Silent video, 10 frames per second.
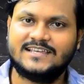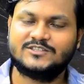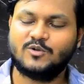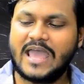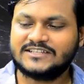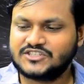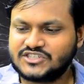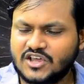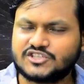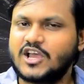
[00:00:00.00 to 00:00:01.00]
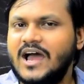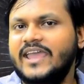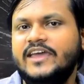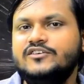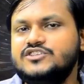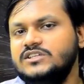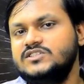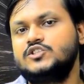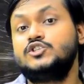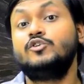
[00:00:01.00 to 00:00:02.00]
So at such high
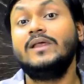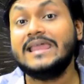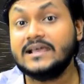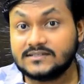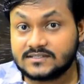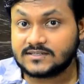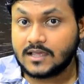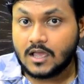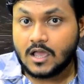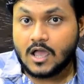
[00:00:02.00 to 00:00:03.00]
energies, trillions